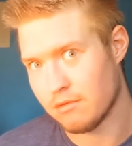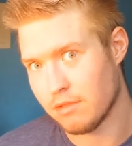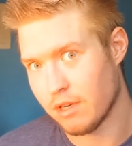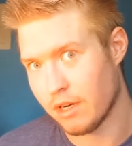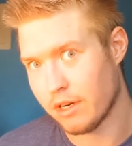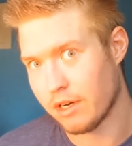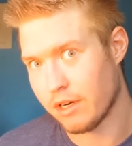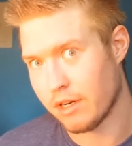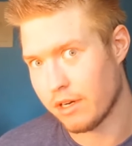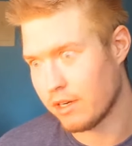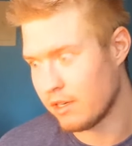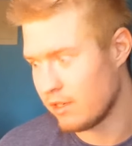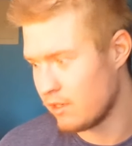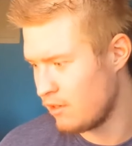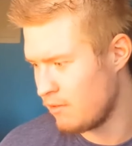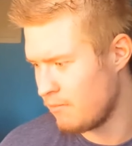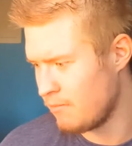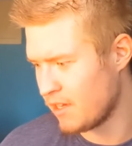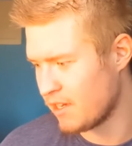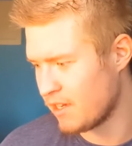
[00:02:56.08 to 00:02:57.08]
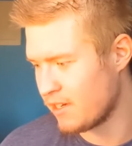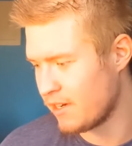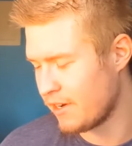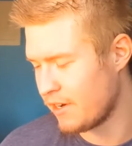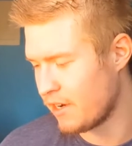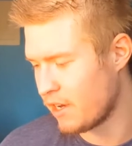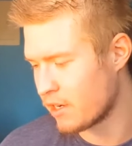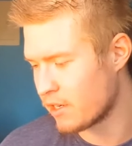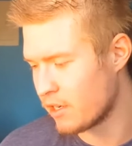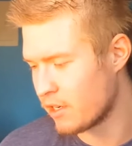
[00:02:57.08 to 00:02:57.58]
Ha military
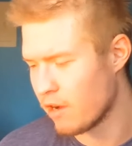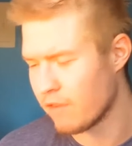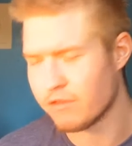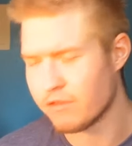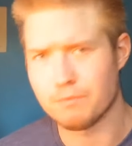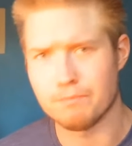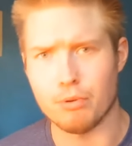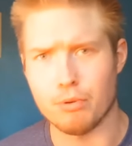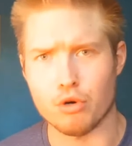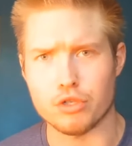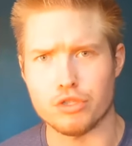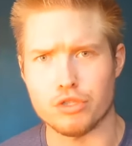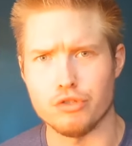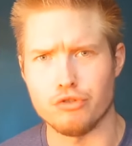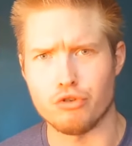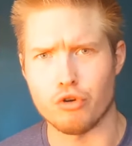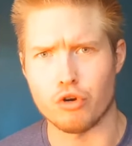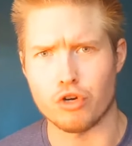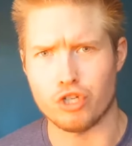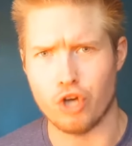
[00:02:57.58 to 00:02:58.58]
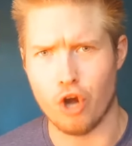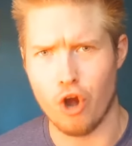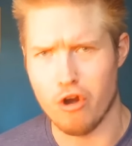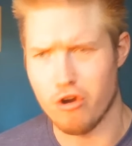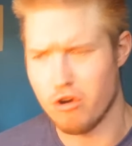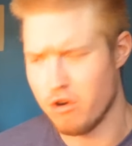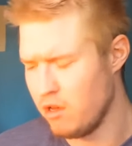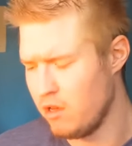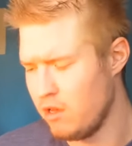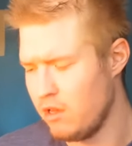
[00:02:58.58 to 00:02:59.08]
doctor of sports
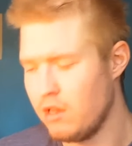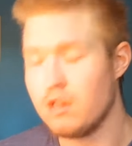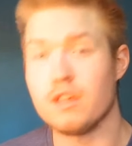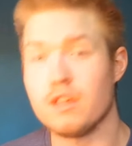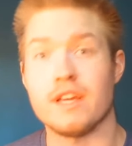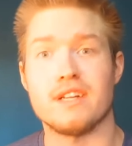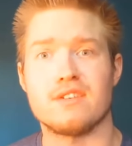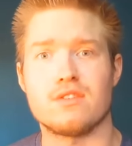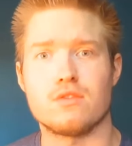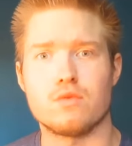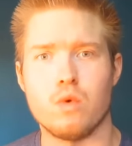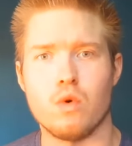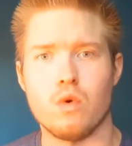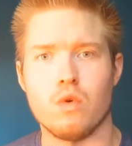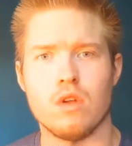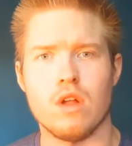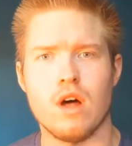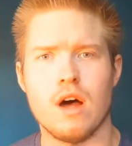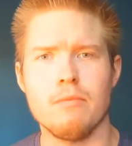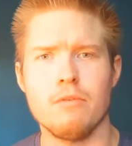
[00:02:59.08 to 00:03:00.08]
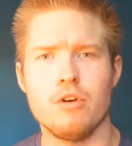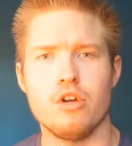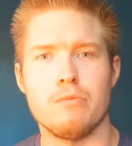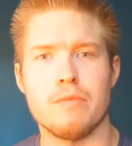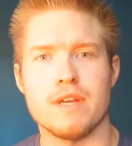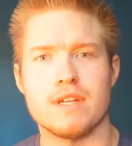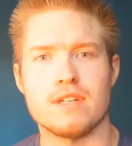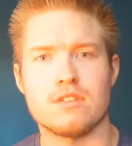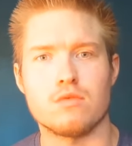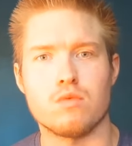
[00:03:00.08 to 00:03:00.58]
nutrition. Get swole. I'm gonna
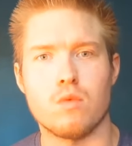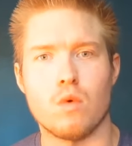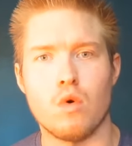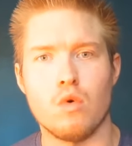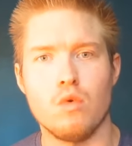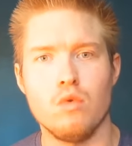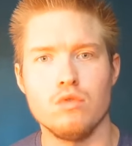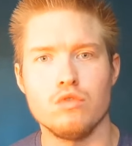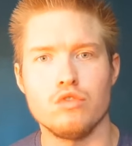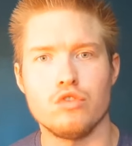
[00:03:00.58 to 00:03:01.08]
be a swole